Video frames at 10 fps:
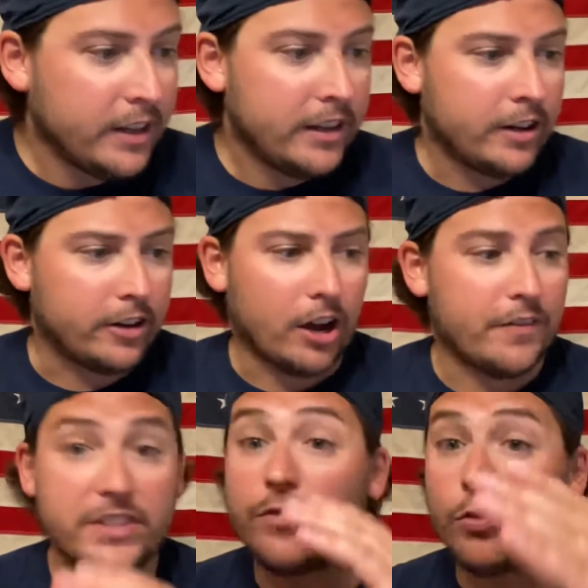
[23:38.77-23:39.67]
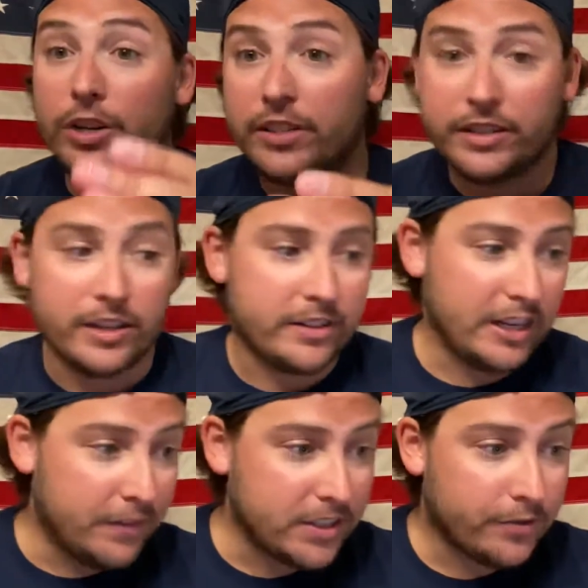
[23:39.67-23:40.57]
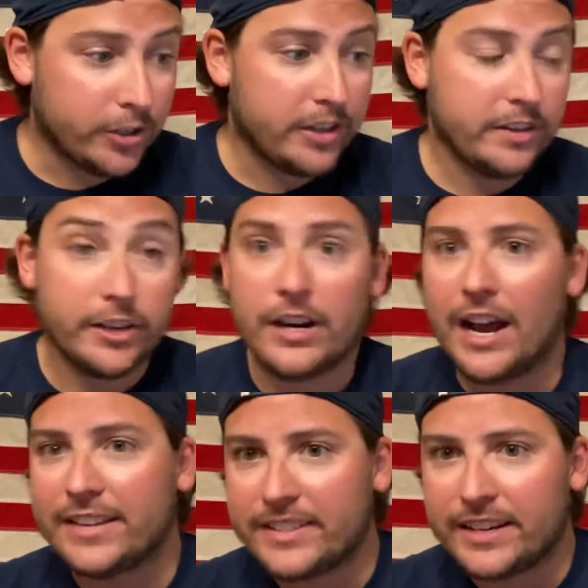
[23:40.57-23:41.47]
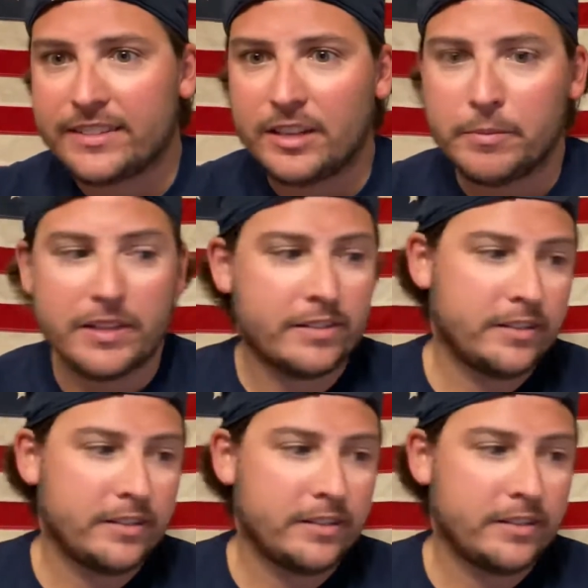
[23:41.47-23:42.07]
Or offensive rookie of the year. Defensive rookie of the year, Isaiah Simmons.